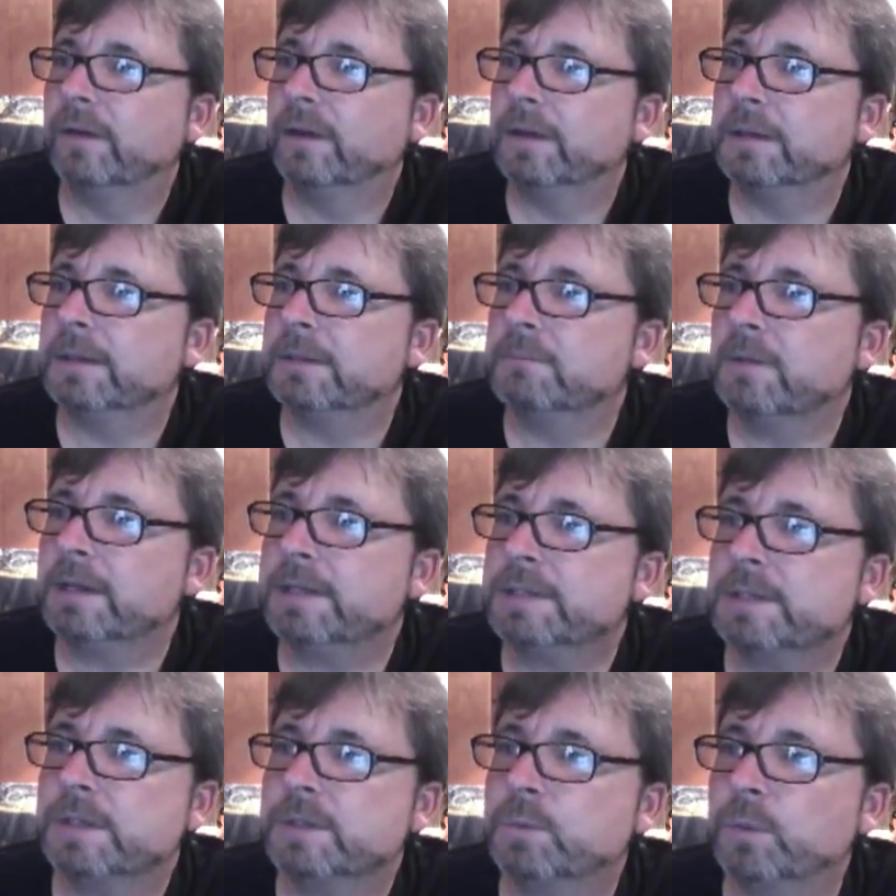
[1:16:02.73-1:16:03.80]
And Mike
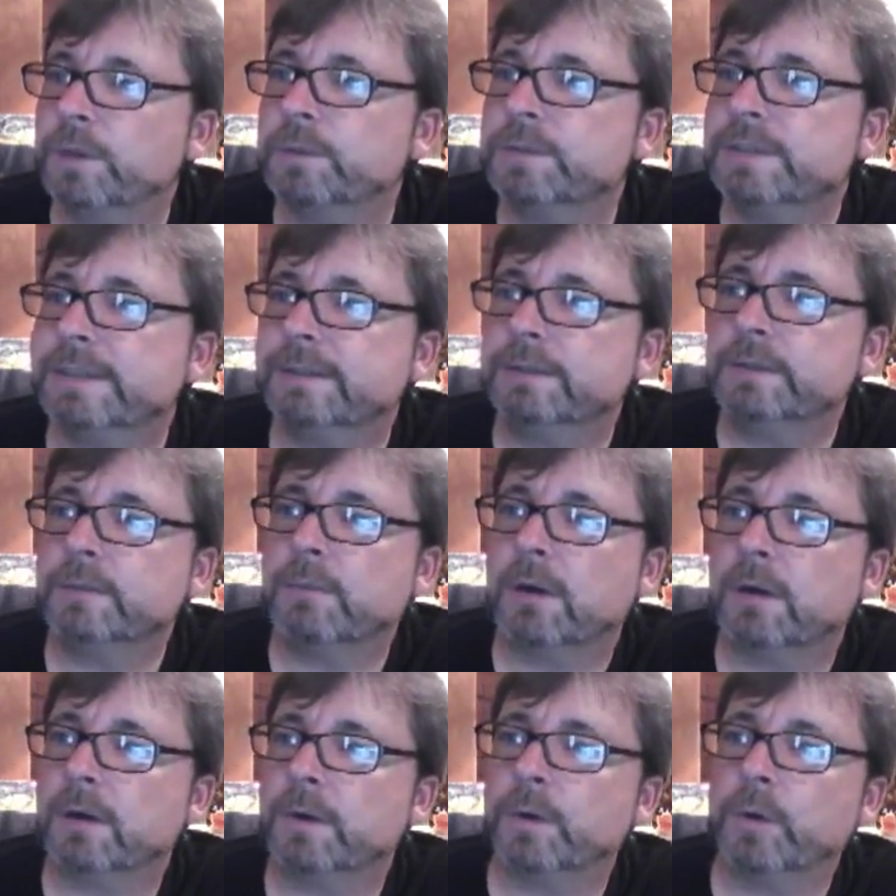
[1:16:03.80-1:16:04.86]
says, we'll tell
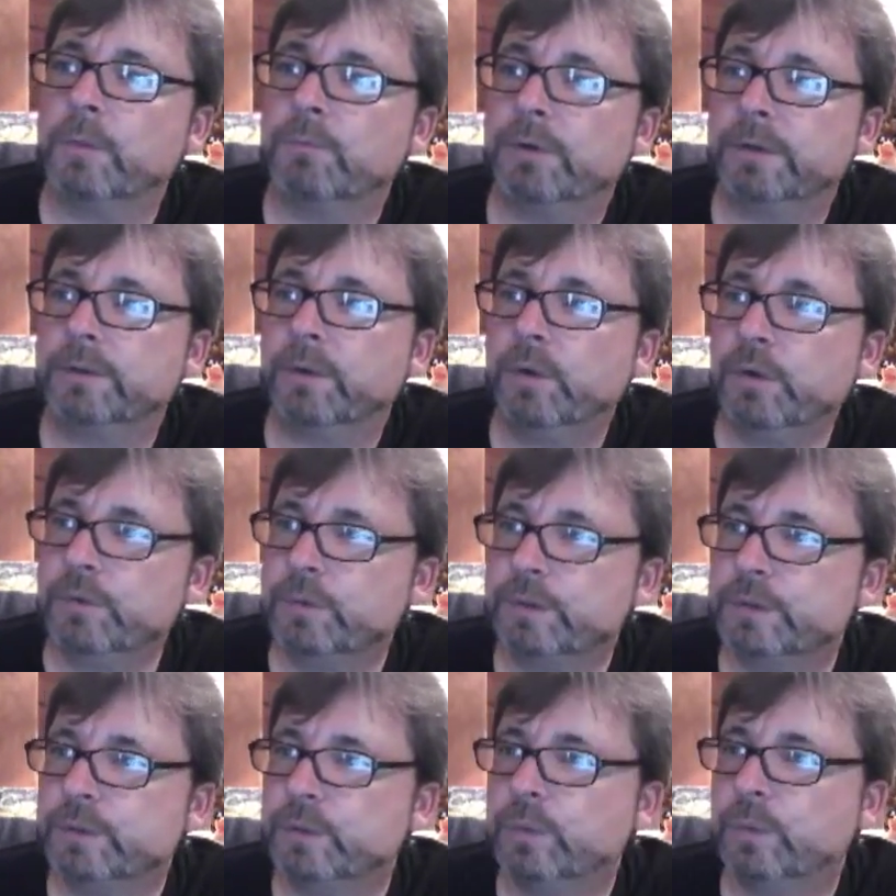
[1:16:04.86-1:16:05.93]
tomorrow, but
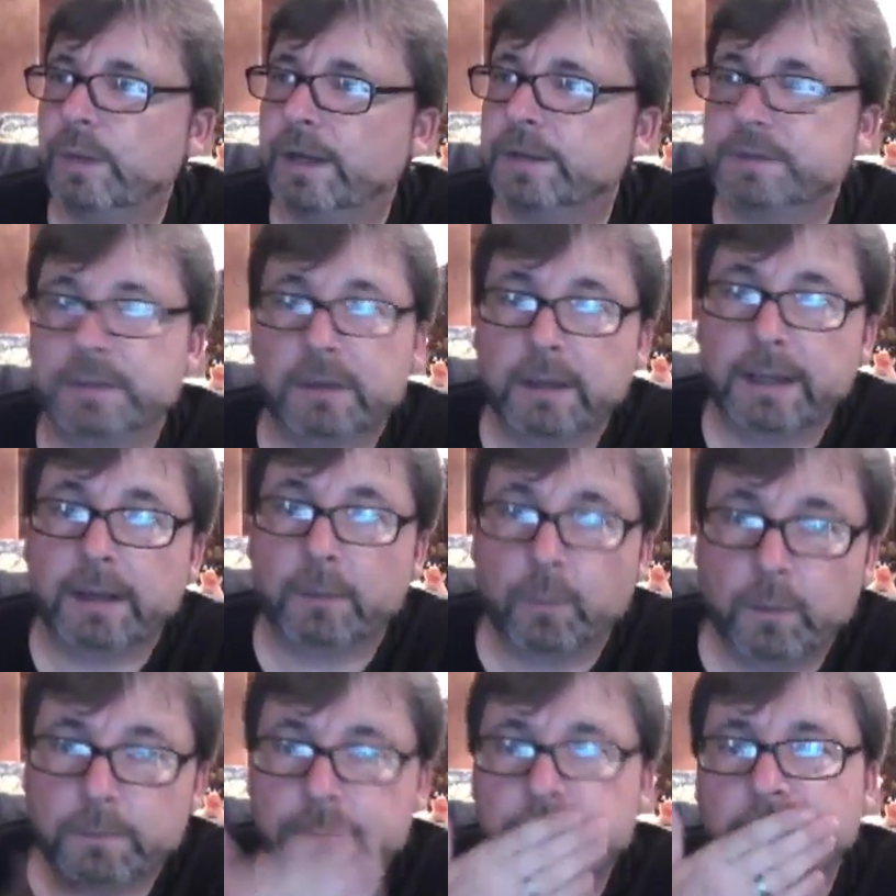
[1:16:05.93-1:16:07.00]
over 2,000. Yeah,
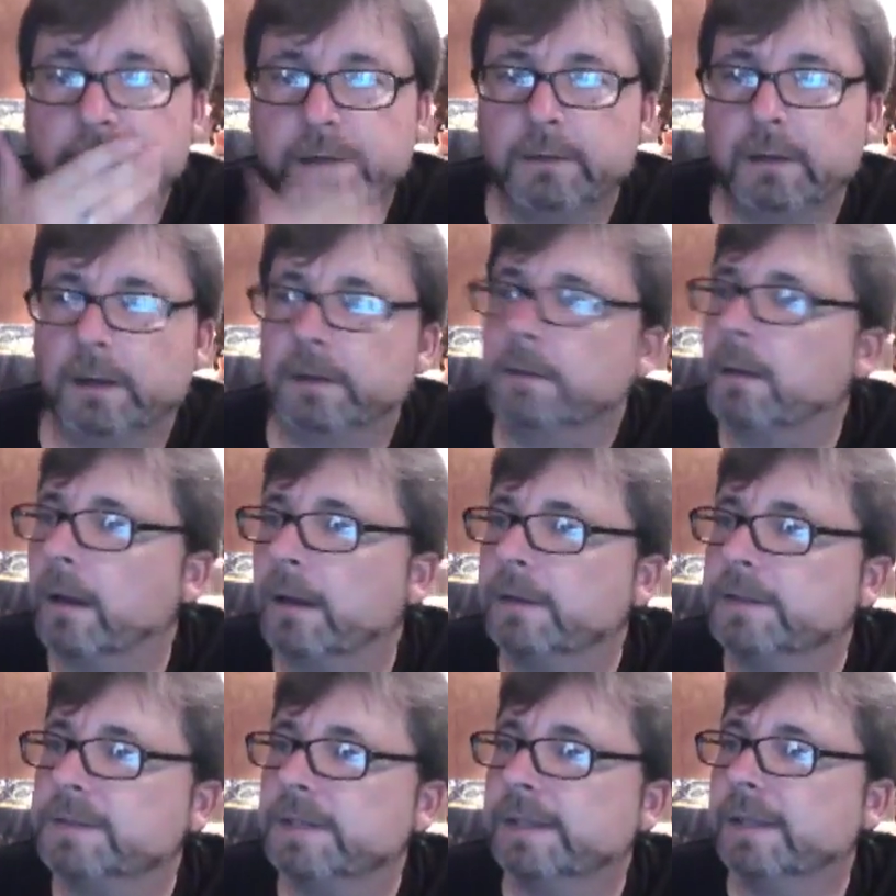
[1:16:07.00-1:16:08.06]
oops, sorry. I
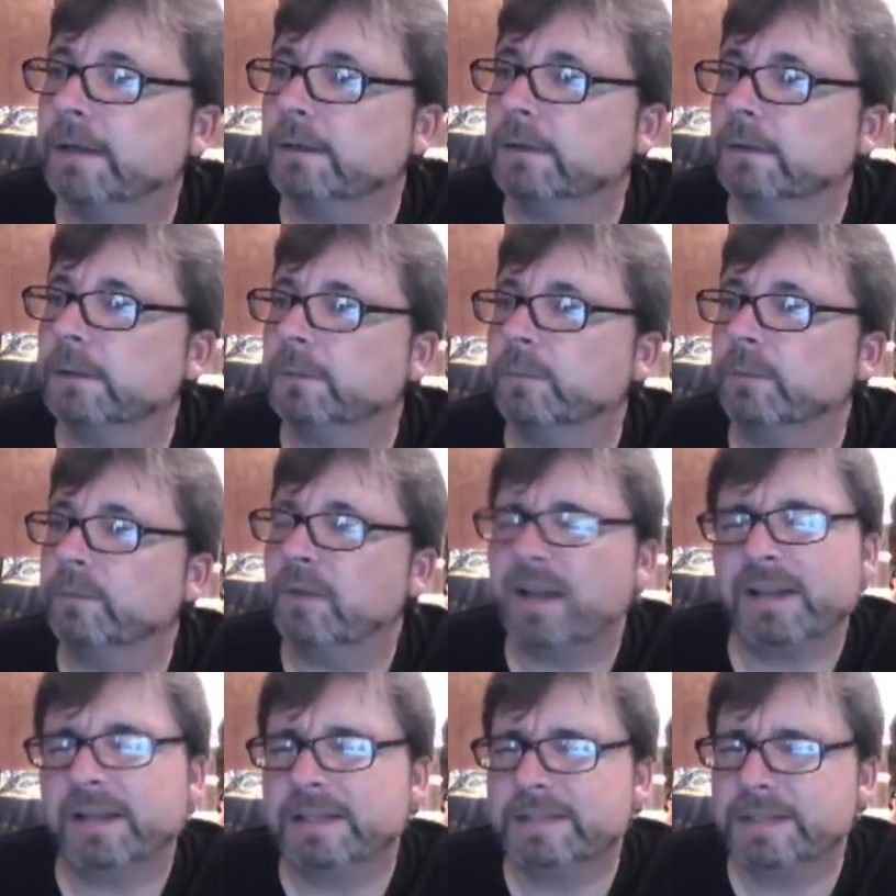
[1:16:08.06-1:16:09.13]
said that earlier.
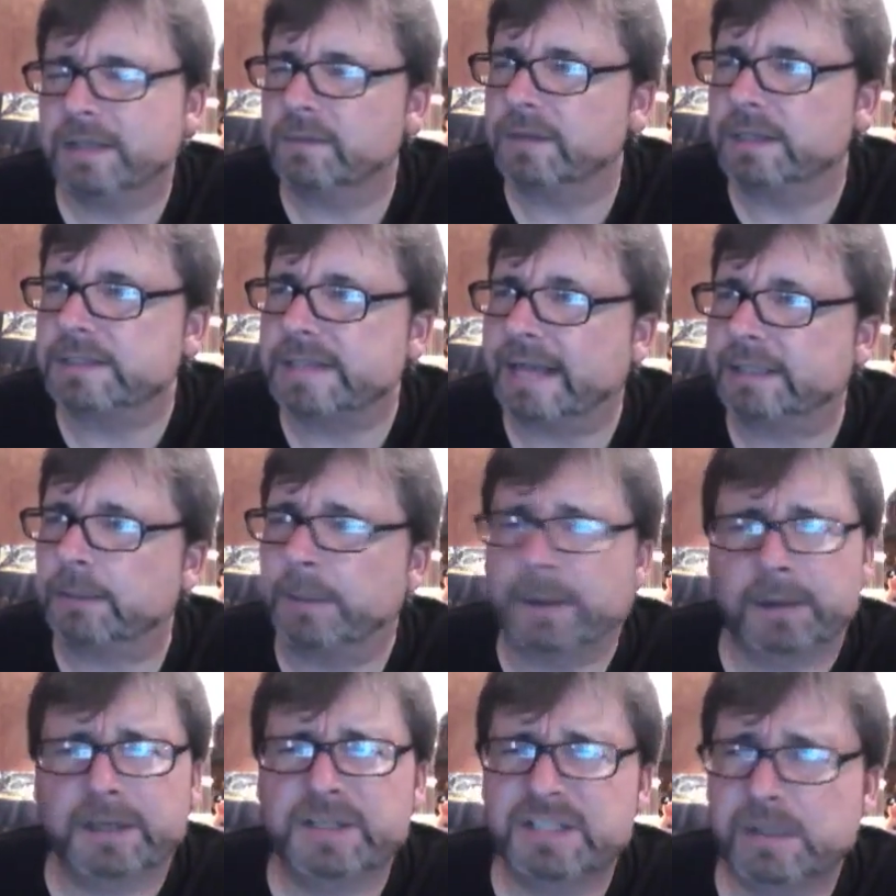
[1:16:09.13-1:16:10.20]
I didn't get an exact
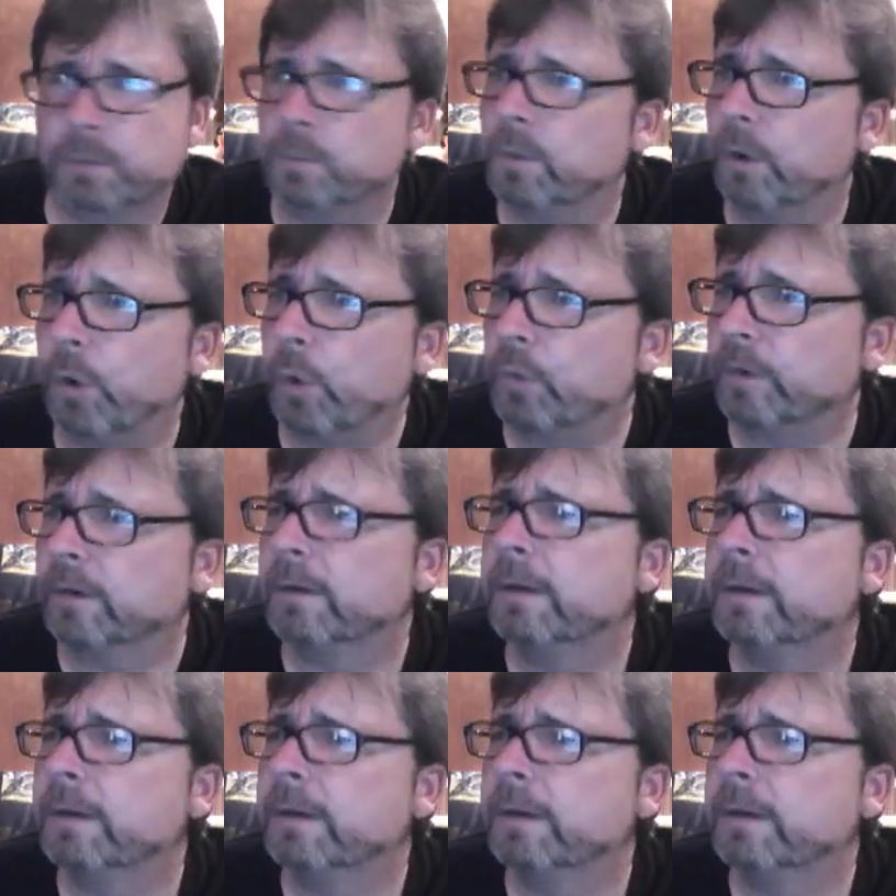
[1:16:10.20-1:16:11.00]
amount. I just said over.